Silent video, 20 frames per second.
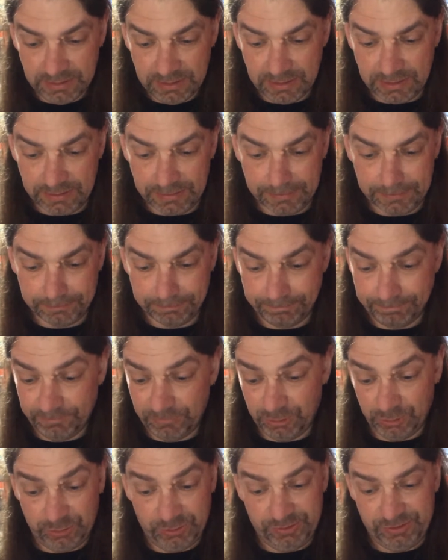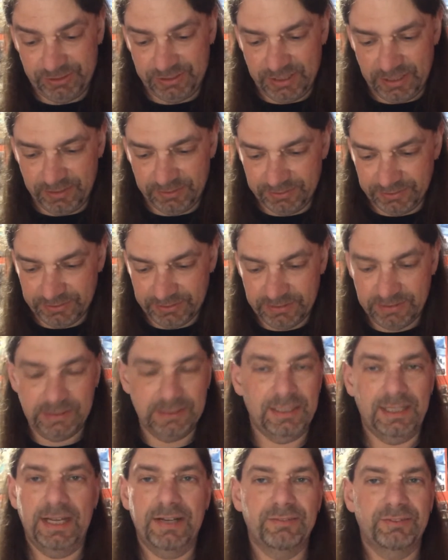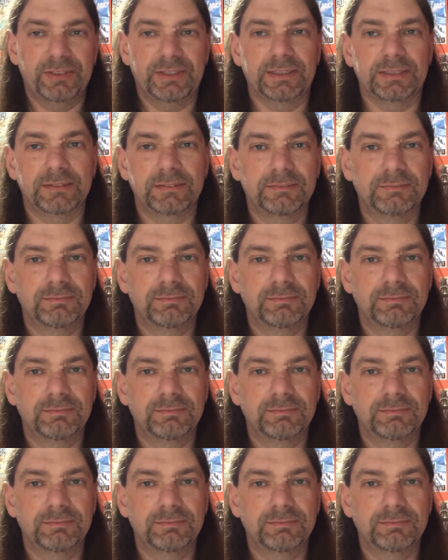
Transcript: um, circle of tyrants, everything.